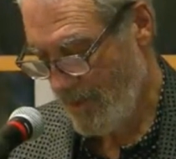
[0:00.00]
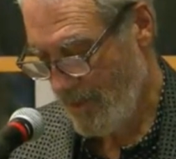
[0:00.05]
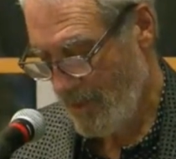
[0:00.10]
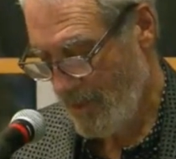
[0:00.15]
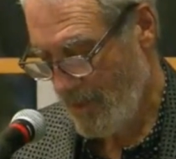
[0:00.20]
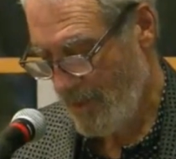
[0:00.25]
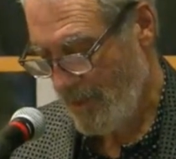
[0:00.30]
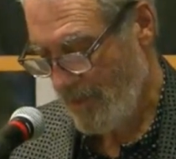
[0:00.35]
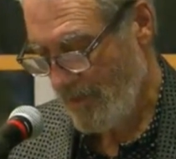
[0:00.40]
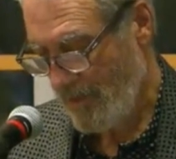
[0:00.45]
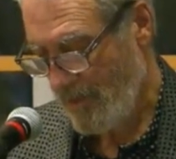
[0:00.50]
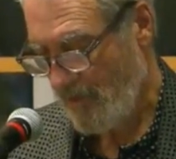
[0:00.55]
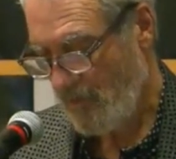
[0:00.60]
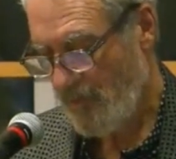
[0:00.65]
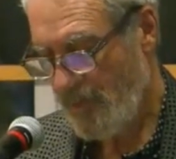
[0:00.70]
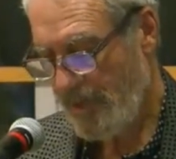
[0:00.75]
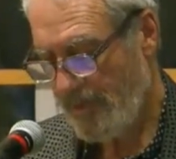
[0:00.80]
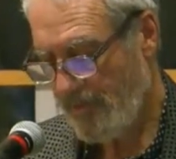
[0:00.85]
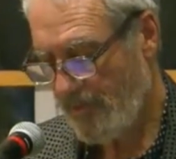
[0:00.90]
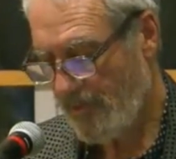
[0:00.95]
these
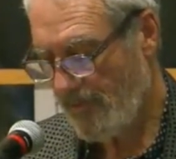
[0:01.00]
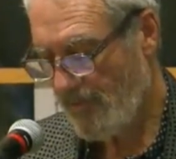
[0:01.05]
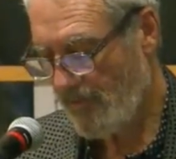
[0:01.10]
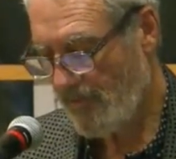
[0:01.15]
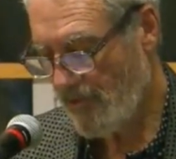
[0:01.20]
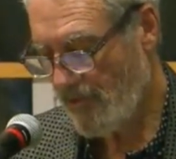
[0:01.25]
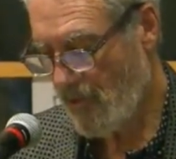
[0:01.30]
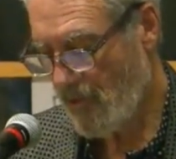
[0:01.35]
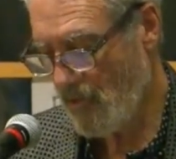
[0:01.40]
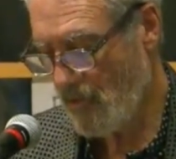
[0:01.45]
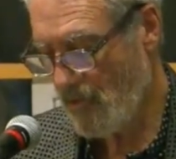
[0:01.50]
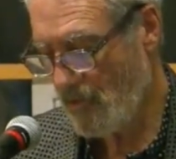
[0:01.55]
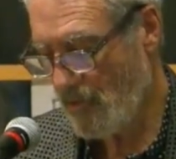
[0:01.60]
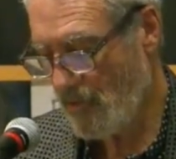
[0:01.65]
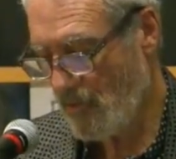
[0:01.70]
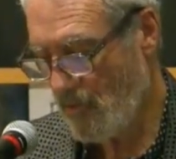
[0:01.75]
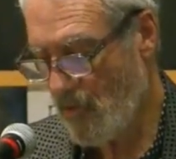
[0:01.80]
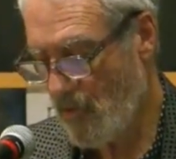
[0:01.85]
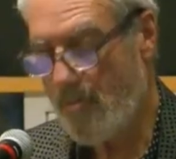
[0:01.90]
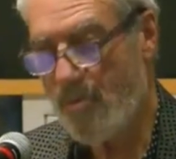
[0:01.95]
bits of stone
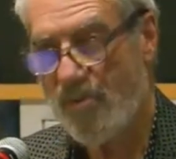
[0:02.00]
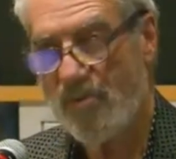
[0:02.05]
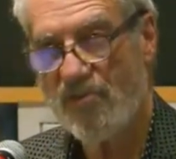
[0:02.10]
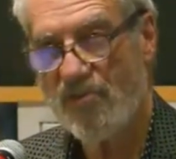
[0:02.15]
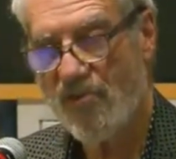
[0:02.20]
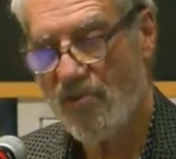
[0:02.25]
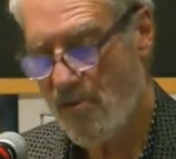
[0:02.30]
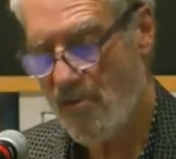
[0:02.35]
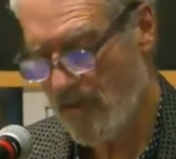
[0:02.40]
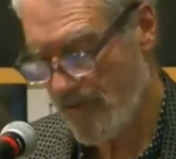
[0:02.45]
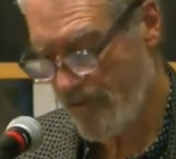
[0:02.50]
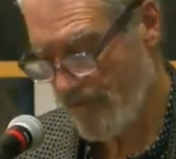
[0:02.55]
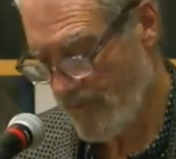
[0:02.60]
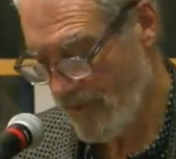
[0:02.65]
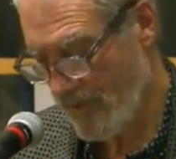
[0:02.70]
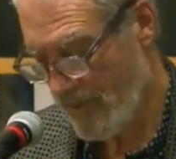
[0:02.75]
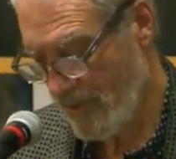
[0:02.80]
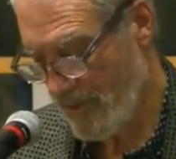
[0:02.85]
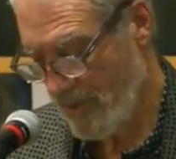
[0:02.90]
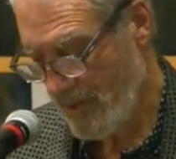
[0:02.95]
were preserved
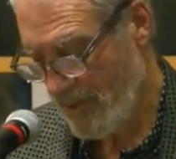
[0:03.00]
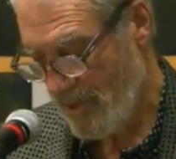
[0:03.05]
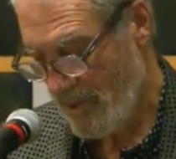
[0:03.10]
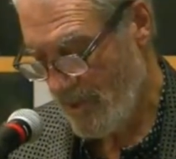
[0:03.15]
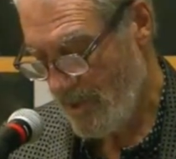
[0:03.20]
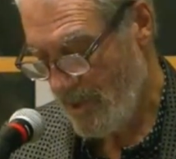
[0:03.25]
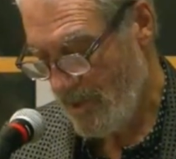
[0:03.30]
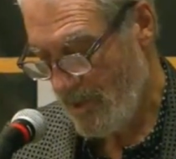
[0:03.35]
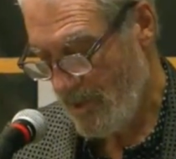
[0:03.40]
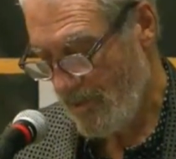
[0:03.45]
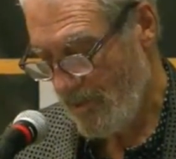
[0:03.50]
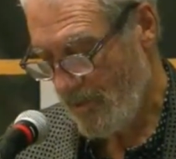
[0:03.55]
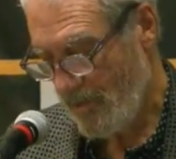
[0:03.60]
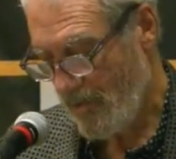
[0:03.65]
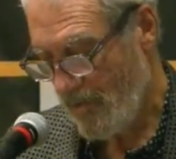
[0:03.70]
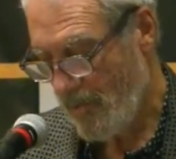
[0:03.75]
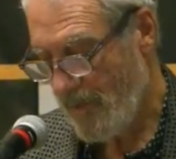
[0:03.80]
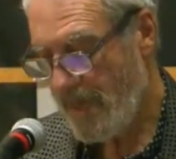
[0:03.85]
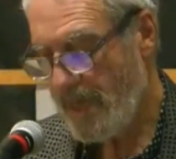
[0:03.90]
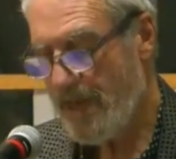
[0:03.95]
through
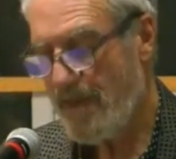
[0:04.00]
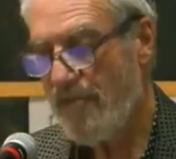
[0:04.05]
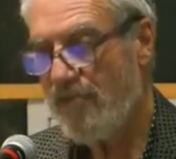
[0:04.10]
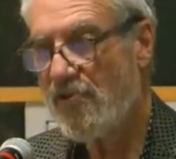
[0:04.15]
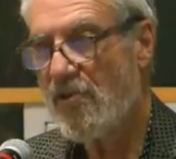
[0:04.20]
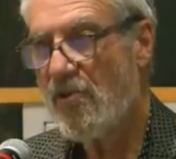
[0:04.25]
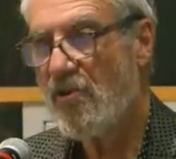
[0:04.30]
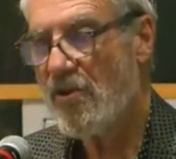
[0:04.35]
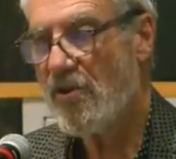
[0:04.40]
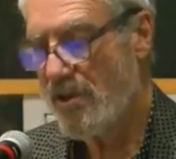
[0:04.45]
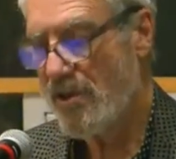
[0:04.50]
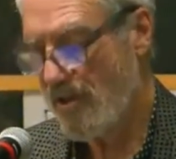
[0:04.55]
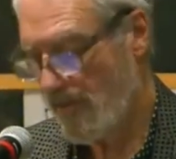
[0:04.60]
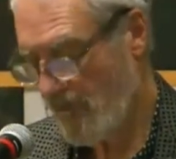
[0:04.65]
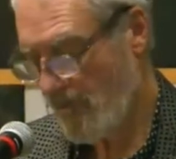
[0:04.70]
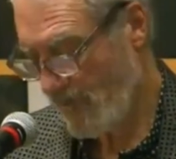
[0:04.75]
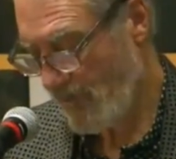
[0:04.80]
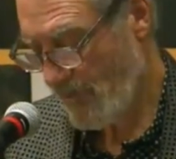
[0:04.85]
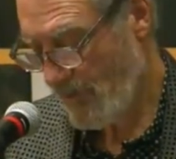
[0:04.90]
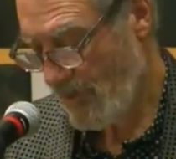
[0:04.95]
many journeys
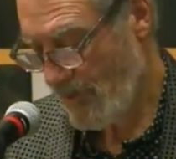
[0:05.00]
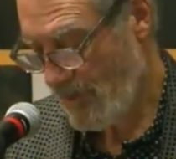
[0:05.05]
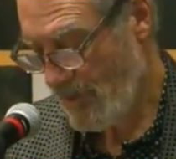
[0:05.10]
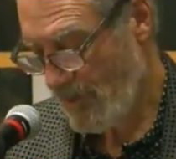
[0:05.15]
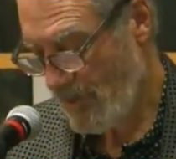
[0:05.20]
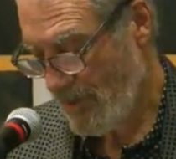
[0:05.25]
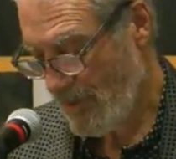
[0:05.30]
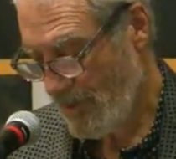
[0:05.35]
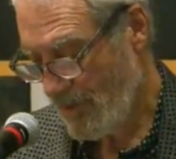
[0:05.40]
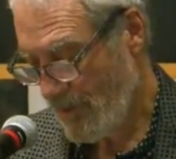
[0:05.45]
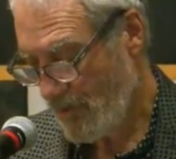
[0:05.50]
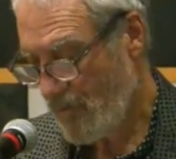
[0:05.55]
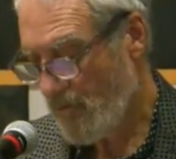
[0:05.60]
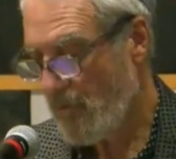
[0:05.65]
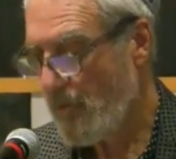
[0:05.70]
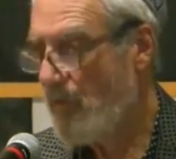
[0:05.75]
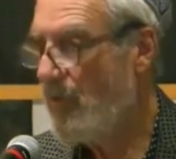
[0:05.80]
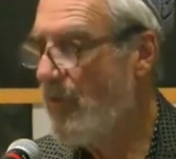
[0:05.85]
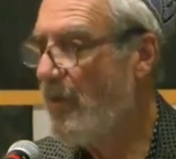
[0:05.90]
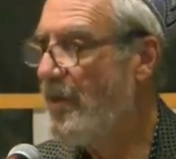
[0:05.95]
and
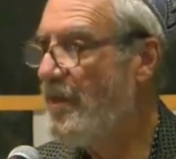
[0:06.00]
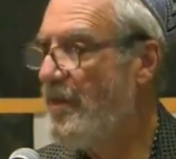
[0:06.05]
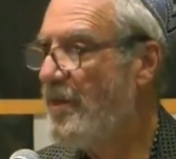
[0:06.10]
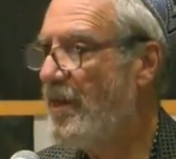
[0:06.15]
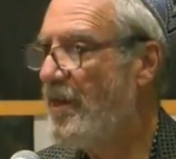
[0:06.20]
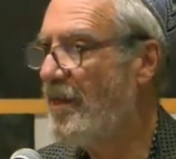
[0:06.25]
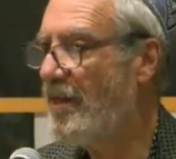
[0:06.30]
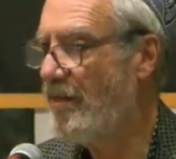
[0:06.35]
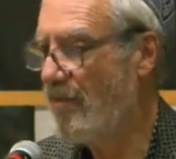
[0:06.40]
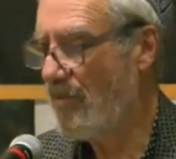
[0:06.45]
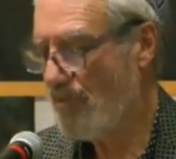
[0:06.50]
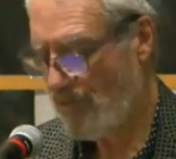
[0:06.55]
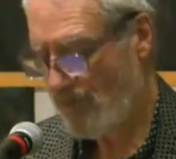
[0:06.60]
ruined days,